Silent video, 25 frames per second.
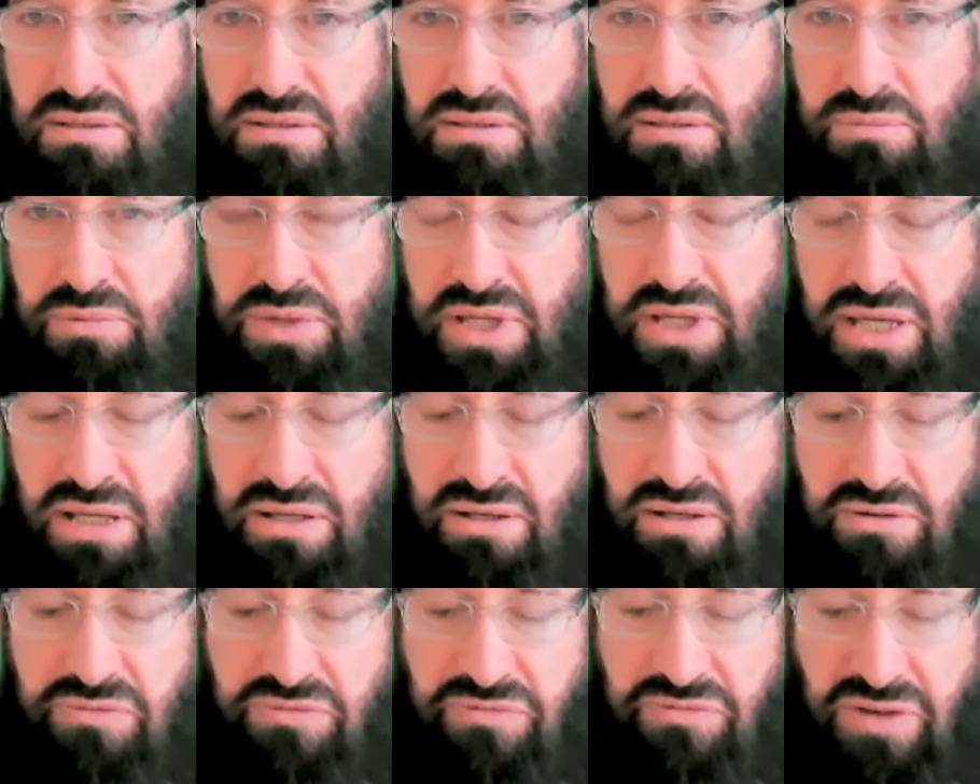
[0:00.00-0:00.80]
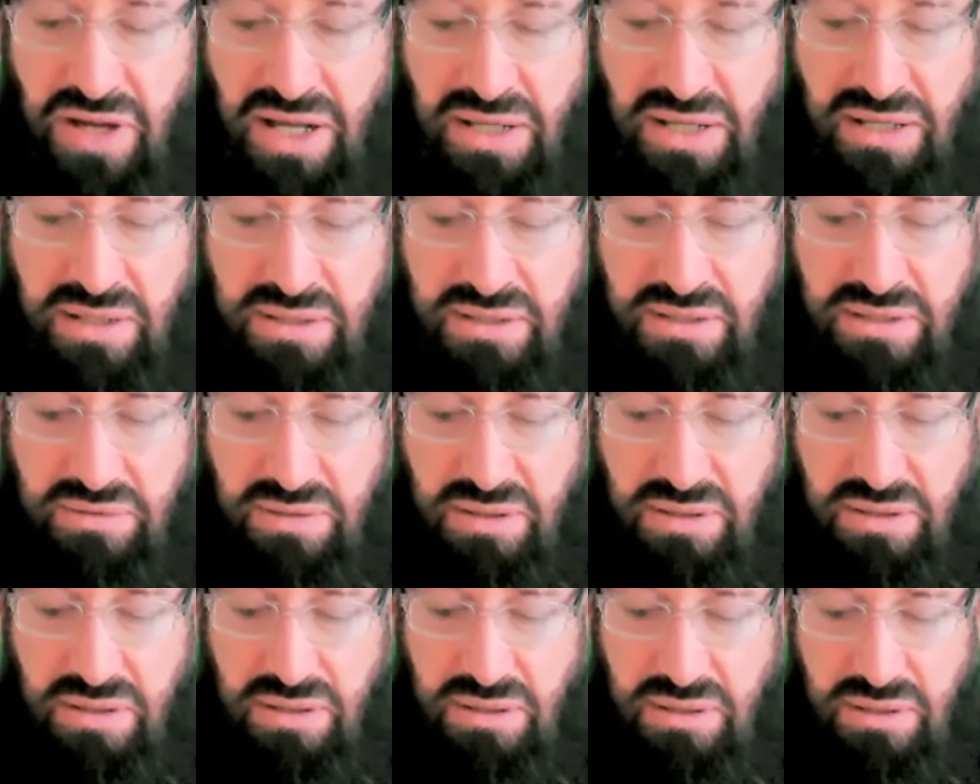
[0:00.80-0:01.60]
We cannot find
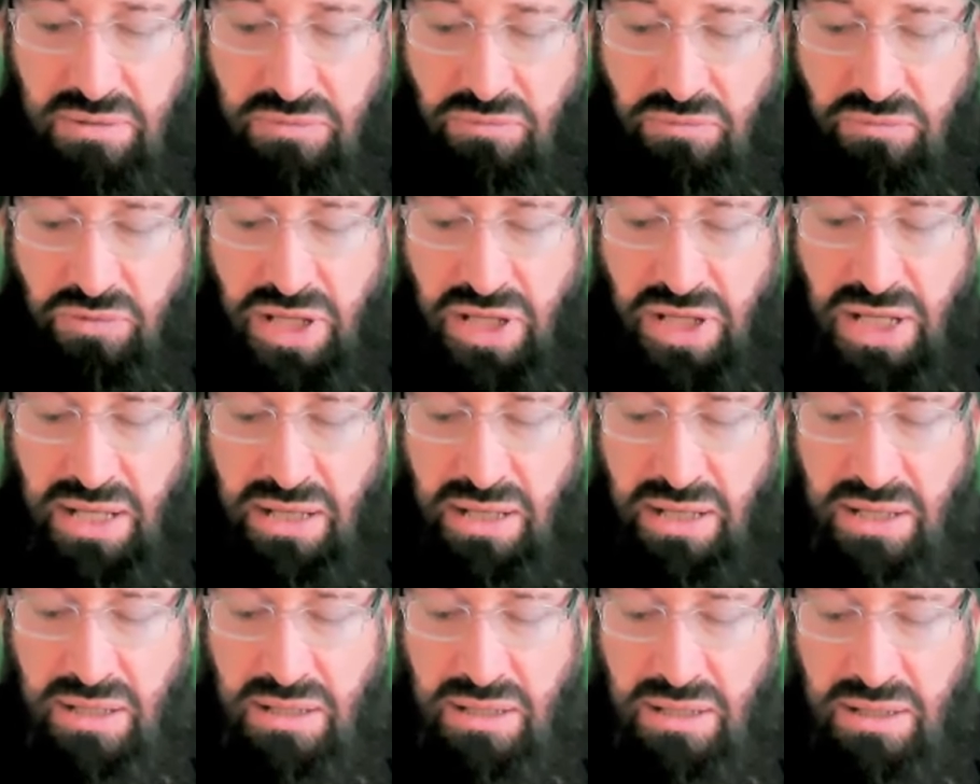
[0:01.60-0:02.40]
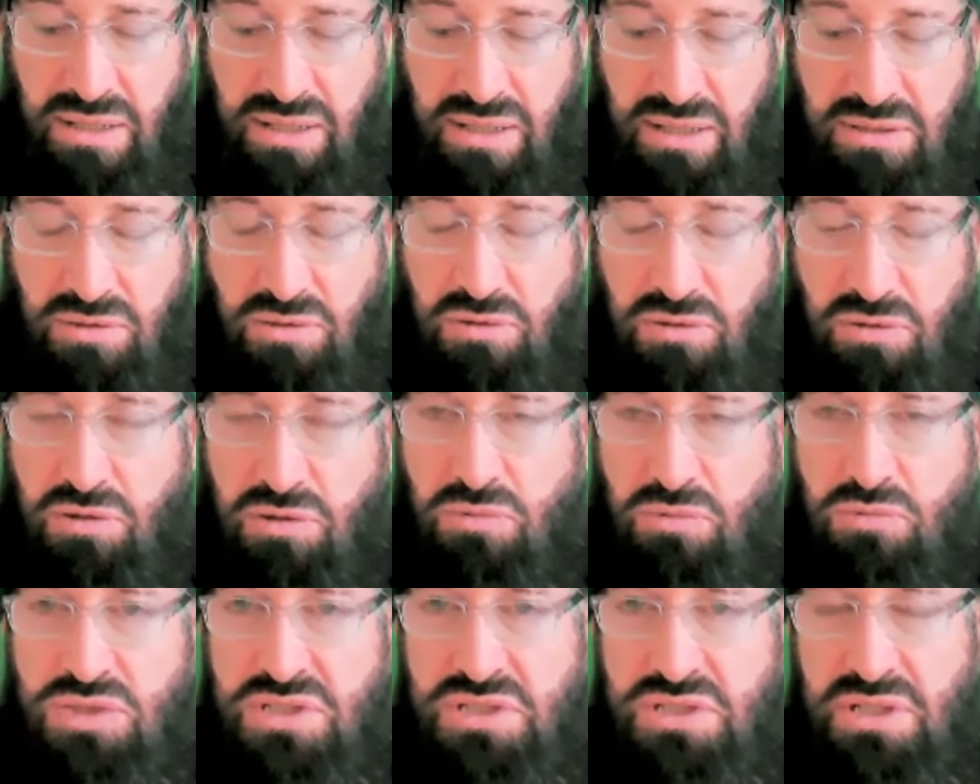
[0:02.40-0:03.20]
really a
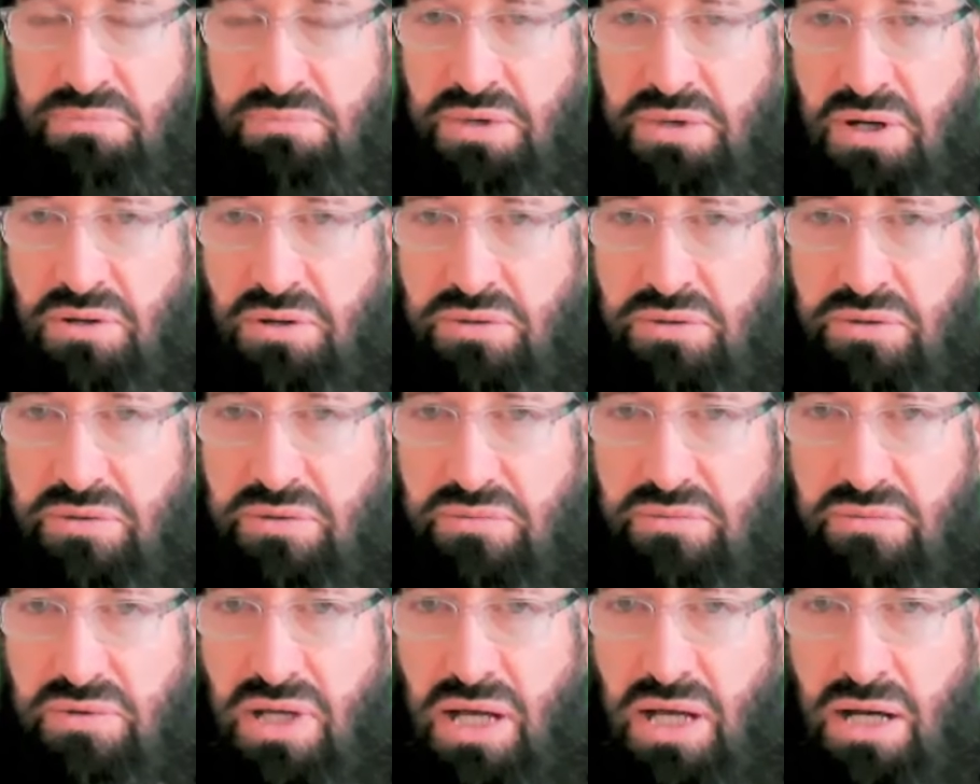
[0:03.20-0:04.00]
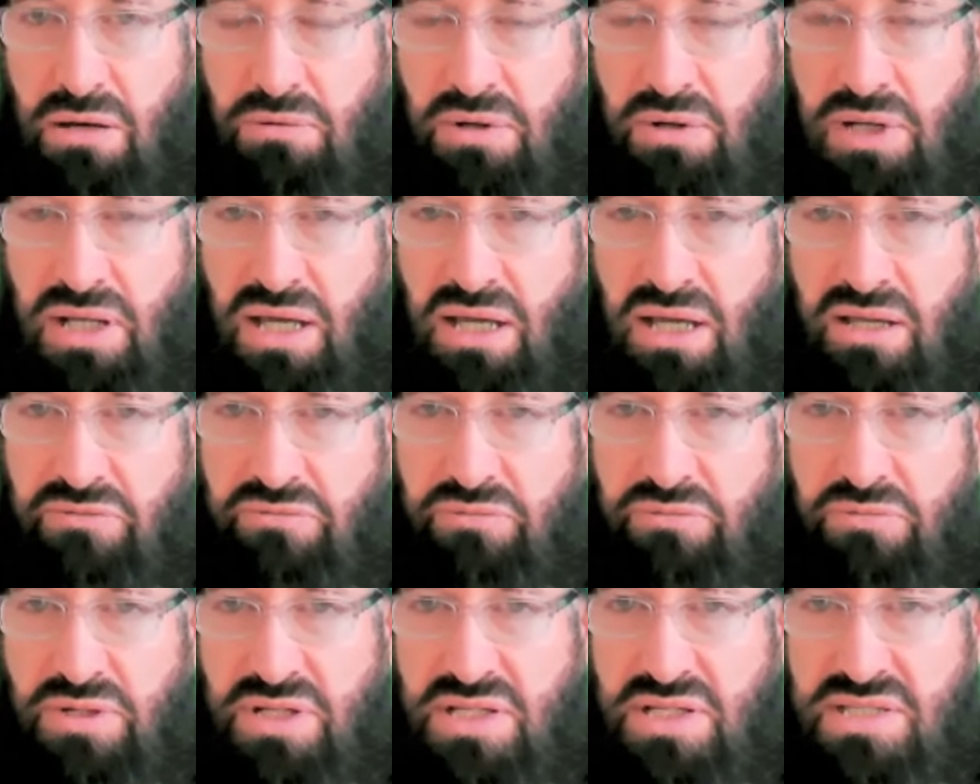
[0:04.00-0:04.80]
conclusion about our
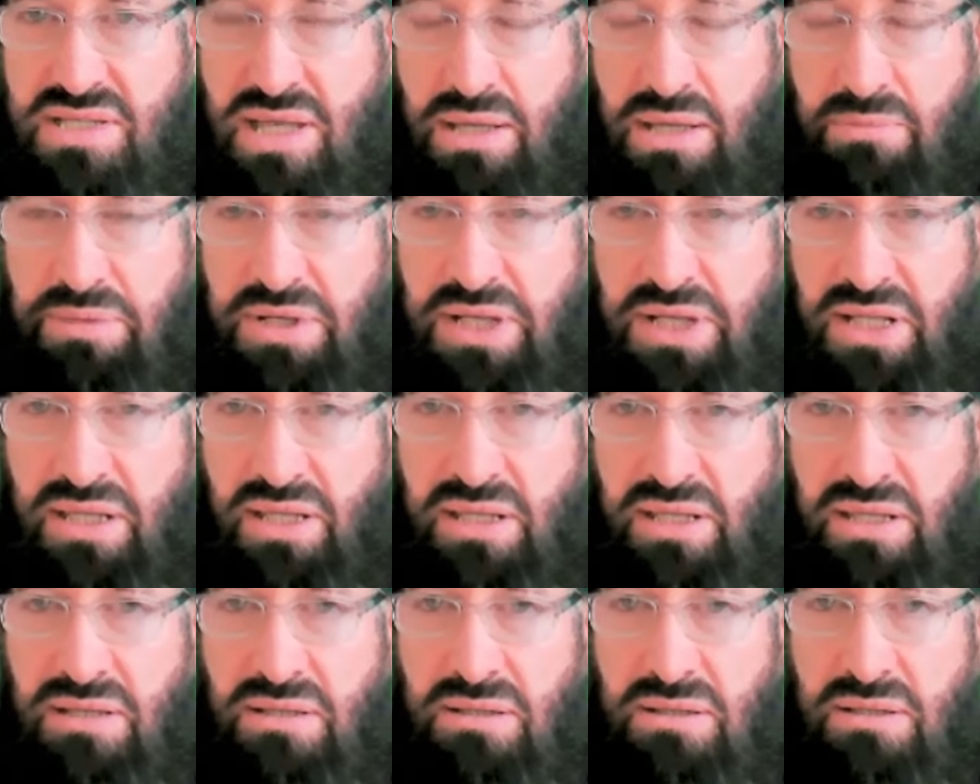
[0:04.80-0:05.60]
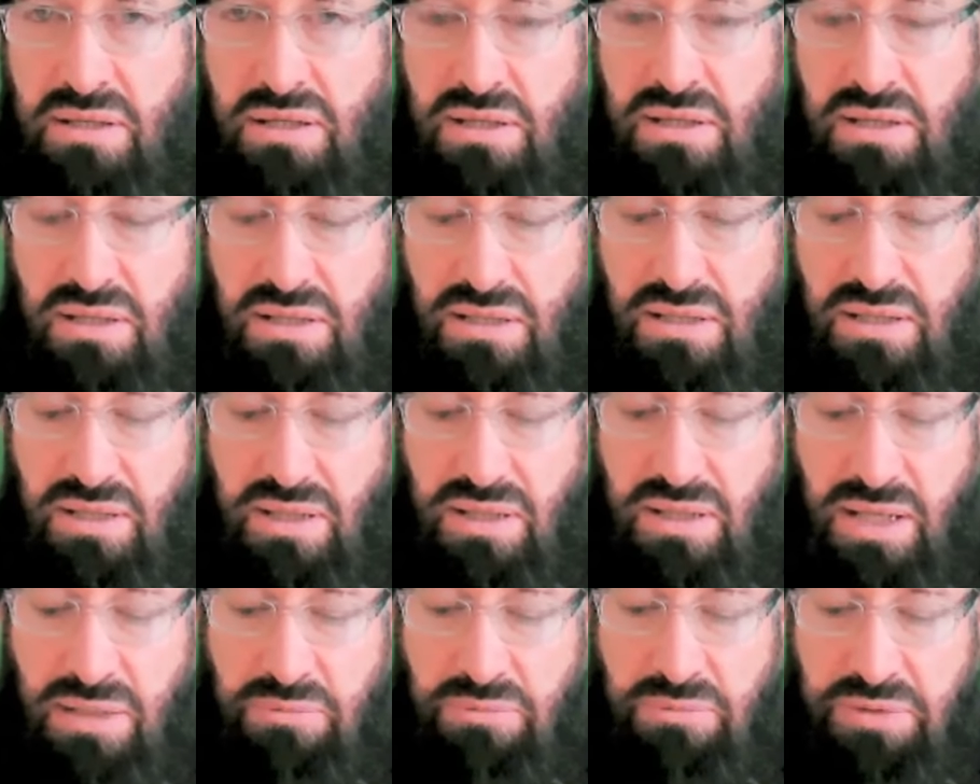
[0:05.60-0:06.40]
life, what is happening here.
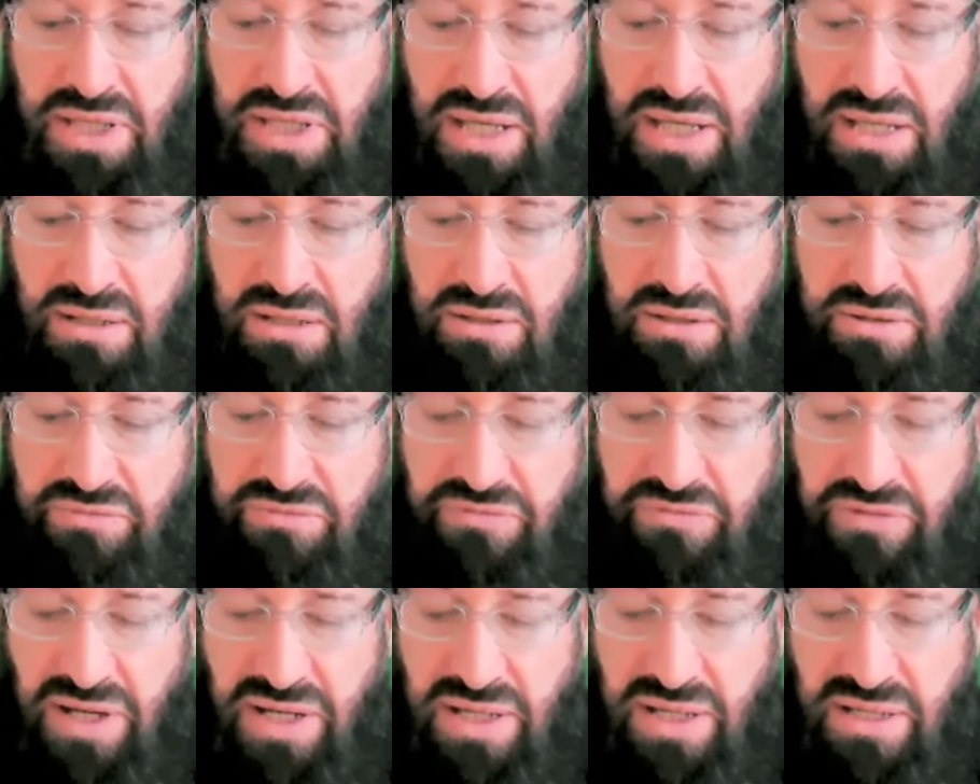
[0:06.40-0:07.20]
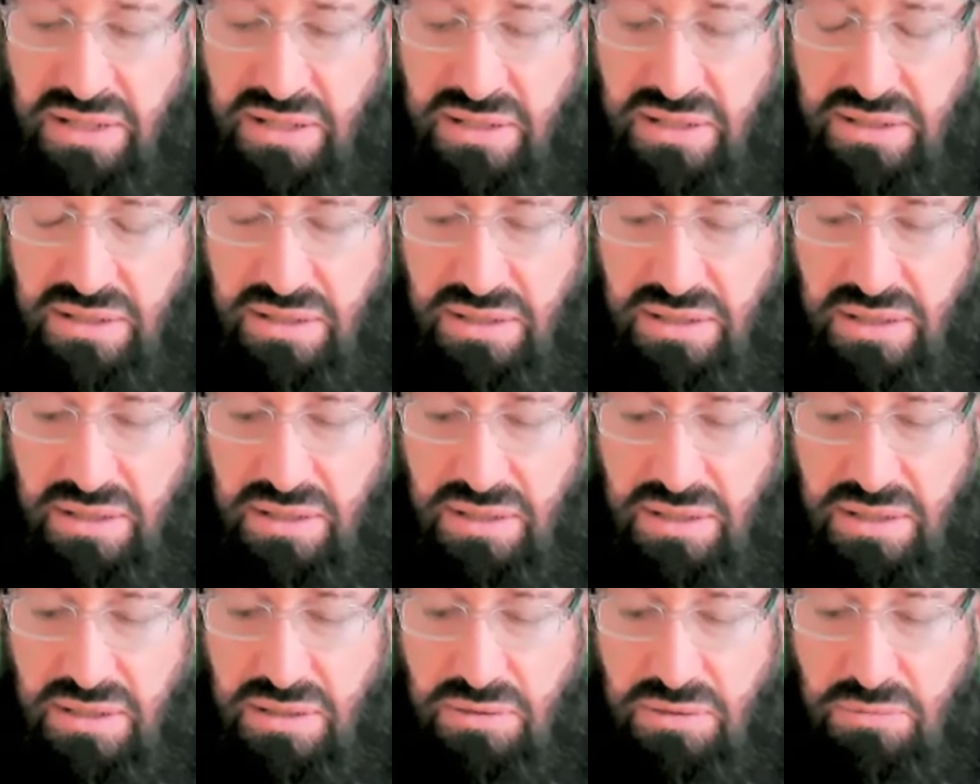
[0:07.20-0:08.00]
And we cannot find
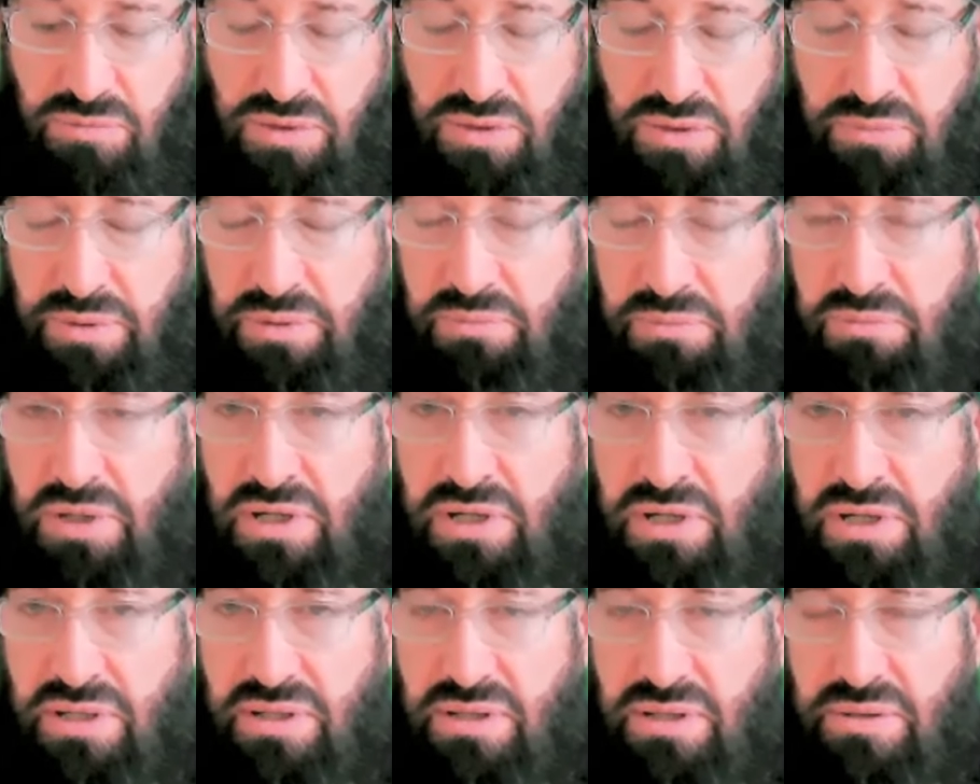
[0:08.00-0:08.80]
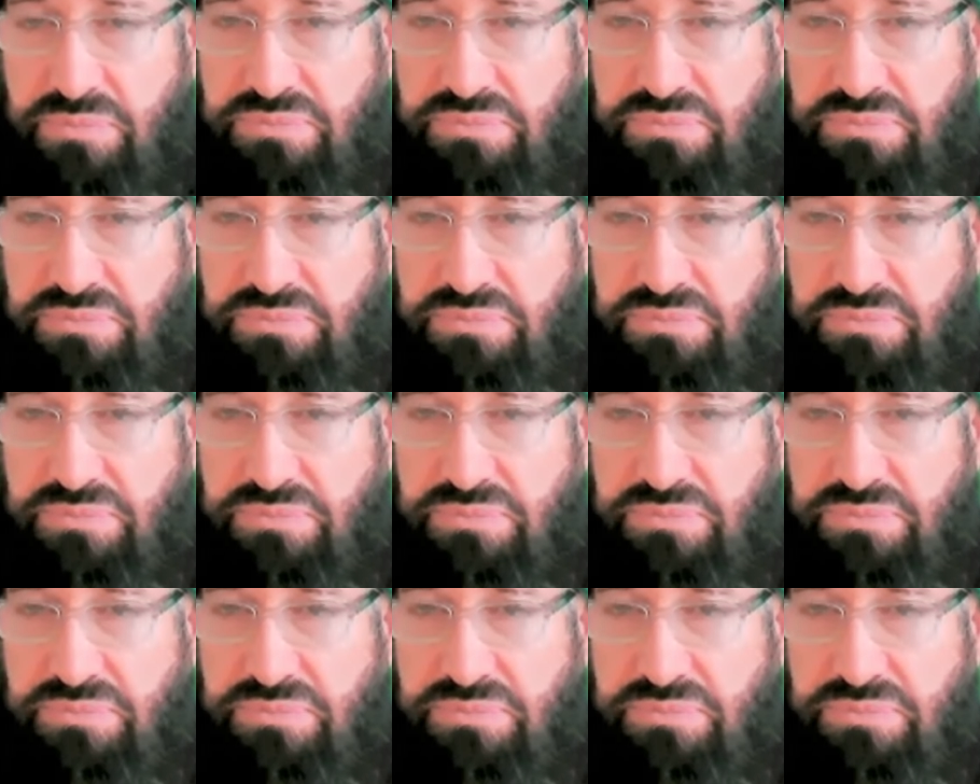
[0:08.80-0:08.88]
what we want.